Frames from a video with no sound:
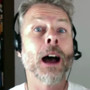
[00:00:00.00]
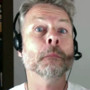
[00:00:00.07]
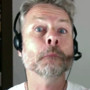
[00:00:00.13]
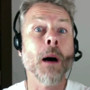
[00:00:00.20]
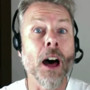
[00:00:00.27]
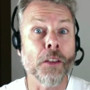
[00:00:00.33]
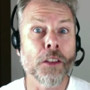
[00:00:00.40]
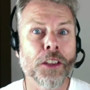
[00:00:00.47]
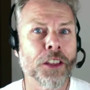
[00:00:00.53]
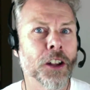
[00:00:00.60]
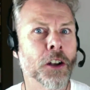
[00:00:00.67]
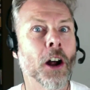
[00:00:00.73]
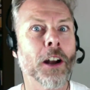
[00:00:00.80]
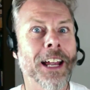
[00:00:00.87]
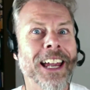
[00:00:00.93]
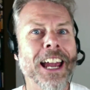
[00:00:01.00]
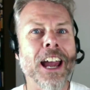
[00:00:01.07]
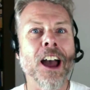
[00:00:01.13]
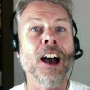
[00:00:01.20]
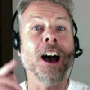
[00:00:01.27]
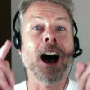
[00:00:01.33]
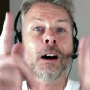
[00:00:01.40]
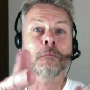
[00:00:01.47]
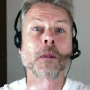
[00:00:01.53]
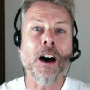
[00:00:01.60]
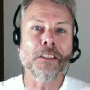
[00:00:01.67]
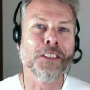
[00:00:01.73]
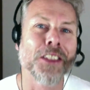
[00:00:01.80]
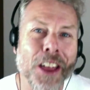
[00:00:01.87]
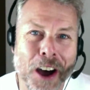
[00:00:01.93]
a
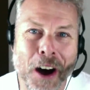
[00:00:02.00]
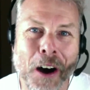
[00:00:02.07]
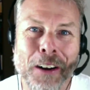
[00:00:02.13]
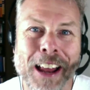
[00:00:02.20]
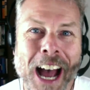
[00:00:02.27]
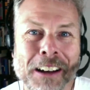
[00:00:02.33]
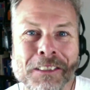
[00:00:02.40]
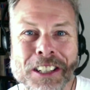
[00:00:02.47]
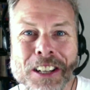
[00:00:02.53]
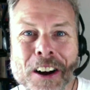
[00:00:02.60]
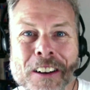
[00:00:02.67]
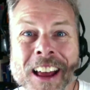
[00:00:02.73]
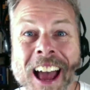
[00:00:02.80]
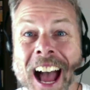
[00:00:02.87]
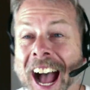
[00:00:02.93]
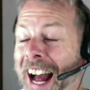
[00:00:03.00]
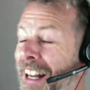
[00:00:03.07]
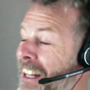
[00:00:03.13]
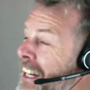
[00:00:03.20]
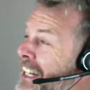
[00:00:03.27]
month on Amazon, and